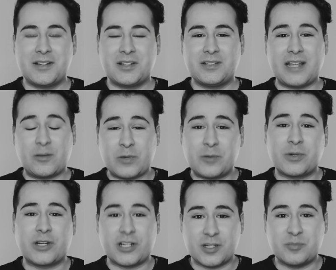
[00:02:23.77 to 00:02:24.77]
that we were
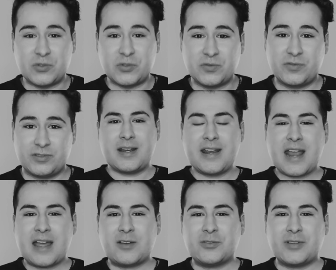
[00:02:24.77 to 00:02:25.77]
gonna move.
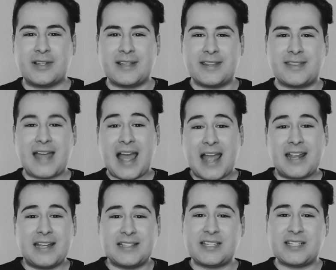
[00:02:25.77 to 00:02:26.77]
Now, that
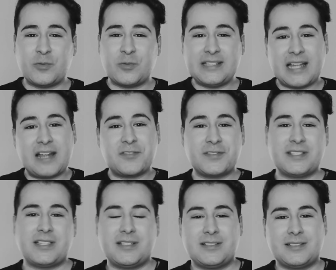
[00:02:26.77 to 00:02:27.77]
until we left